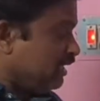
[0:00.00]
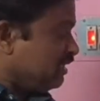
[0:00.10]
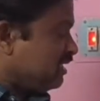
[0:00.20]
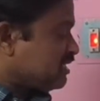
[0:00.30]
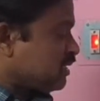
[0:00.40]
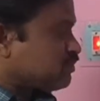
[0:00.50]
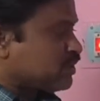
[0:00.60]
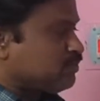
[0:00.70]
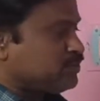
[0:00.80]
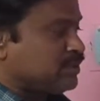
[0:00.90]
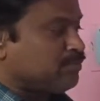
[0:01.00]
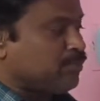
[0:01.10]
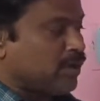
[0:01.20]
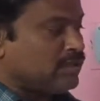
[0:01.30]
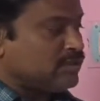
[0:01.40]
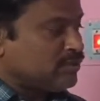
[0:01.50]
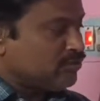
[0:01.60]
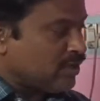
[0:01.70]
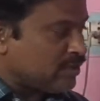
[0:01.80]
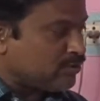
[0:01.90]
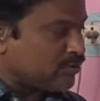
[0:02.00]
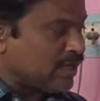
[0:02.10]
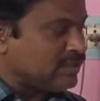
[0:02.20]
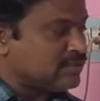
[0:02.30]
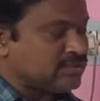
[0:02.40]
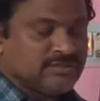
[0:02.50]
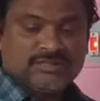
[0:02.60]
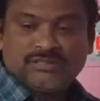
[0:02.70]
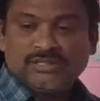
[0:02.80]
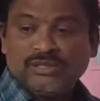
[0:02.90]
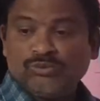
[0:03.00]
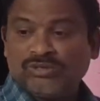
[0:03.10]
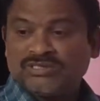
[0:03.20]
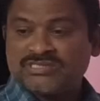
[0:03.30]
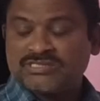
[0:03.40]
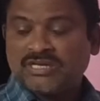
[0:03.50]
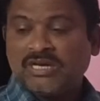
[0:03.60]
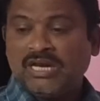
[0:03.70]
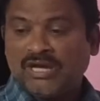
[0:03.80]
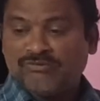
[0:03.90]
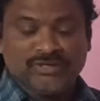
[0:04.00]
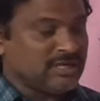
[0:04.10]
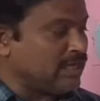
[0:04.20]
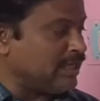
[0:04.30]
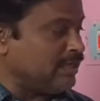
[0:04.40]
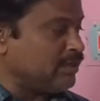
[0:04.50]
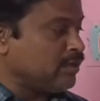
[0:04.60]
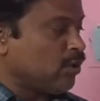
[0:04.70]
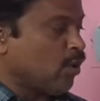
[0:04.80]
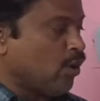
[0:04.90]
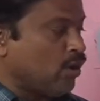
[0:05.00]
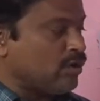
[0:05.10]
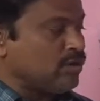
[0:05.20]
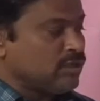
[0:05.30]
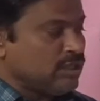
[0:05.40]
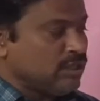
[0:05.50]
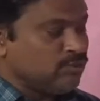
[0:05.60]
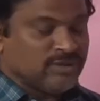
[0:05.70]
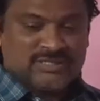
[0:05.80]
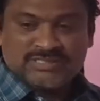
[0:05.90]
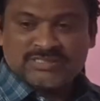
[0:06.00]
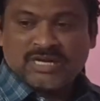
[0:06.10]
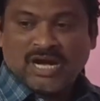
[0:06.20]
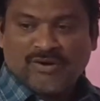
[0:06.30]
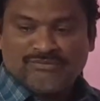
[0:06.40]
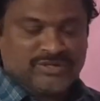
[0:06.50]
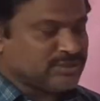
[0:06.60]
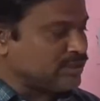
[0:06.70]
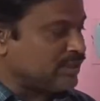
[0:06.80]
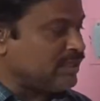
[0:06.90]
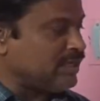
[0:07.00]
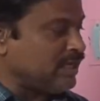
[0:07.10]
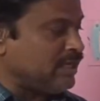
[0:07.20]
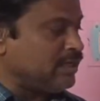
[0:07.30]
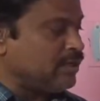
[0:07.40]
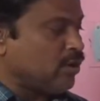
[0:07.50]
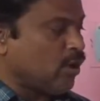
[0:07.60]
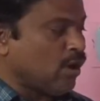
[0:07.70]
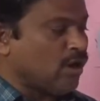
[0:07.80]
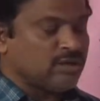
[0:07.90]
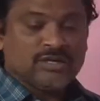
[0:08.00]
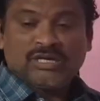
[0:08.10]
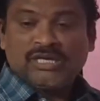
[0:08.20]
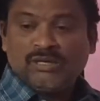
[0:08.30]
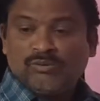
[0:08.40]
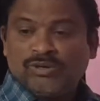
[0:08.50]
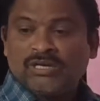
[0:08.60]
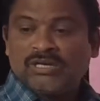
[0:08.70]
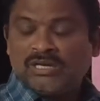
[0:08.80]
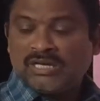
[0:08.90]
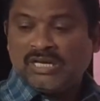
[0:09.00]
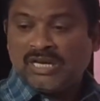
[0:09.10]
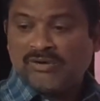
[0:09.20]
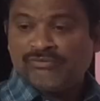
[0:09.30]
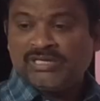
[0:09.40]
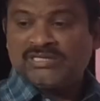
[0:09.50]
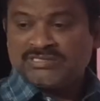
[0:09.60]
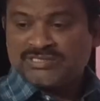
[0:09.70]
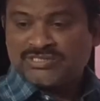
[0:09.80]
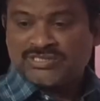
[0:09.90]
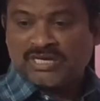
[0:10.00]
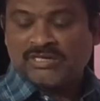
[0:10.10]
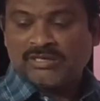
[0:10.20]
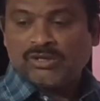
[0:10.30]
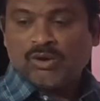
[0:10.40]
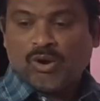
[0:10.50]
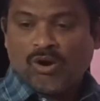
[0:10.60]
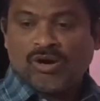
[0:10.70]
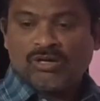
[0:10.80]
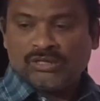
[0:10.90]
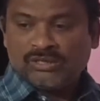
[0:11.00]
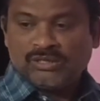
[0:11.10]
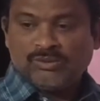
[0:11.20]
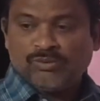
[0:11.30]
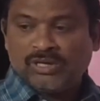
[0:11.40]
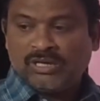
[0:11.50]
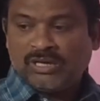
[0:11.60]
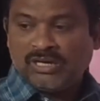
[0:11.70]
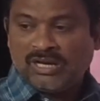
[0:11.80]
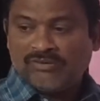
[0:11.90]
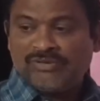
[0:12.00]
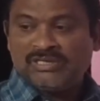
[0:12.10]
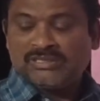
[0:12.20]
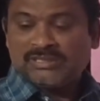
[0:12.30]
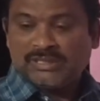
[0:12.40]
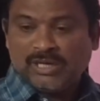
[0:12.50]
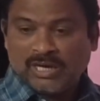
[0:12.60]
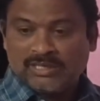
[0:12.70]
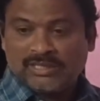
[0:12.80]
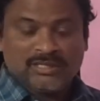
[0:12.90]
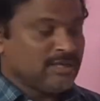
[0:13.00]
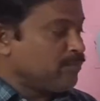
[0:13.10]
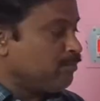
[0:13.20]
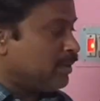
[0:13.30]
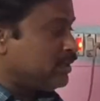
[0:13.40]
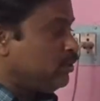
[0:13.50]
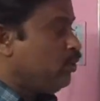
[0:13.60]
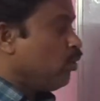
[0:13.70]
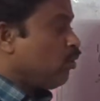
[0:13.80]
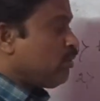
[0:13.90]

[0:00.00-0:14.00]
in the subscription part, we have to write yours lovingly, or yours affectionately, or your loving son, or your loving daughter. But